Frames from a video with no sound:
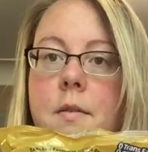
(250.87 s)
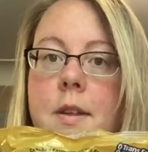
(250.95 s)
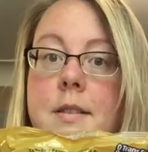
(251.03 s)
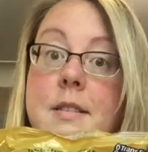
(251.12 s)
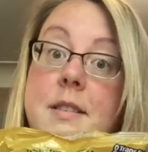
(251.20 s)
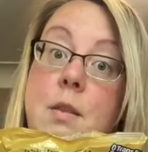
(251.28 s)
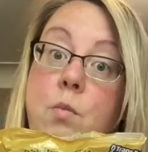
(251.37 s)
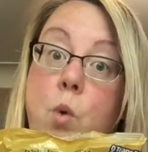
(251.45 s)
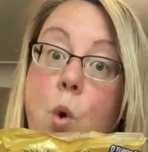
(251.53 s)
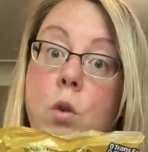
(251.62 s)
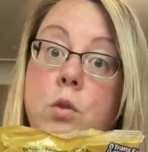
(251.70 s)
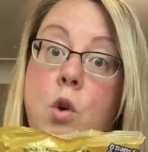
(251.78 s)
This is the
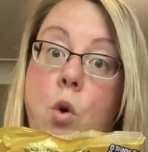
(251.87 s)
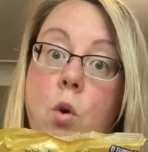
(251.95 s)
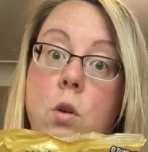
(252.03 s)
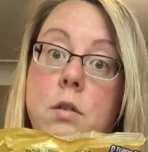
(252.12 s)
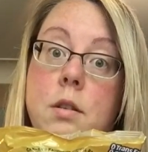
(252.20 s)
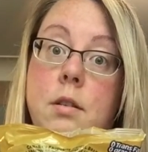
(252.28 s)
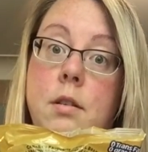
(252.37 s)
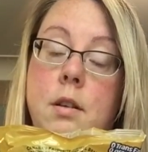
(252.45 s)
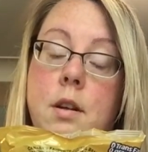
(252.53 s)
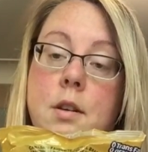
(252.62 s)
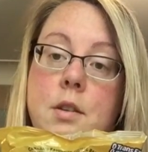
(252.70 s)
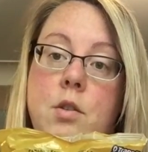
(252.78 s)
rolled gold.
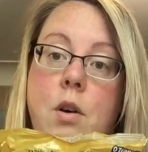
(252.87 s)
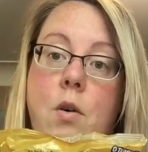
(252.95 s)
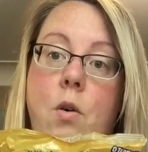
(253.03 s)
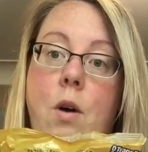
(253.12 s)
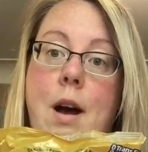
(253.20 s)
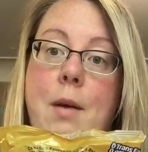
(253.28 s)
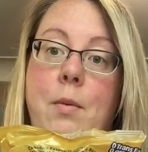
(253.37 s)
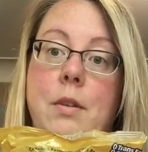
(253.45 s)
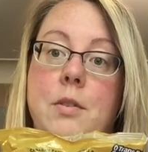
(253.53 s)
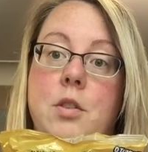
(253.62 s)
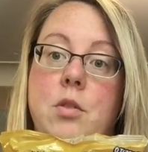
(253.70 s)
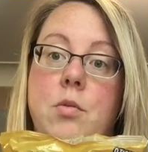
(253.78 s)
So I
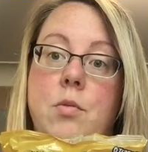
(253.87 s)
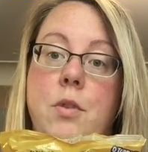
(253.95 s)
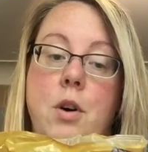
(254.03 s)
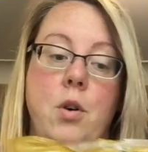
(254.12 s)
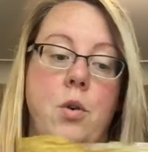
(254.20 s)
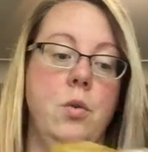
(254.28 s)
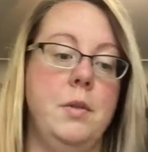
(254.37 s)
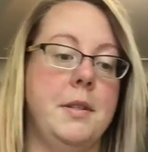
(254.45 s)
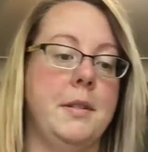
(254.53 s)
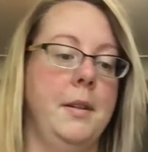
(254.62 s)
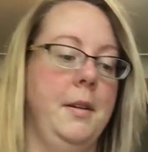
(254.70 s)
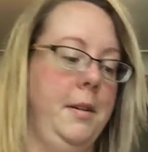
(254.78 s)
will do those.